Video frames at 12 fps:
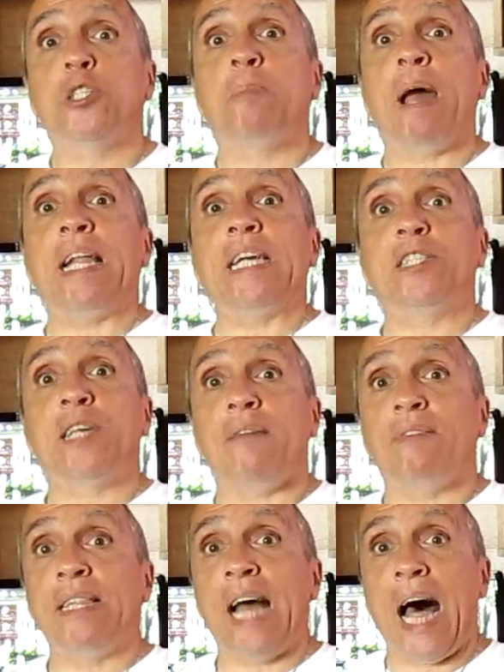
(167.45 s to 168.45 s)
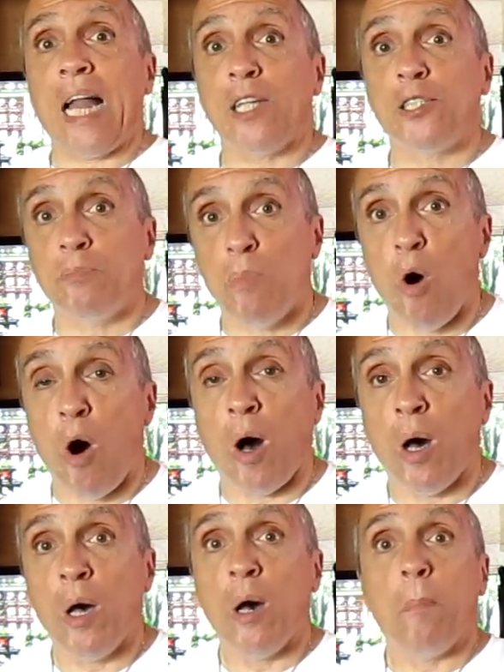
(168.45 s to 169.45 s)
spending $7
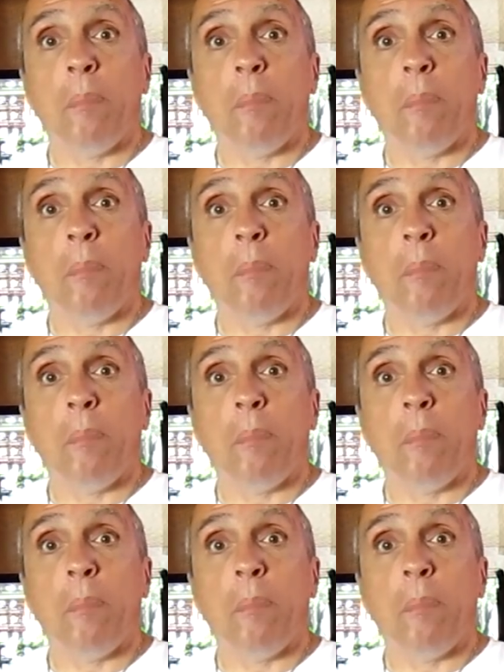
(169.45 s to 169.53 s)
more.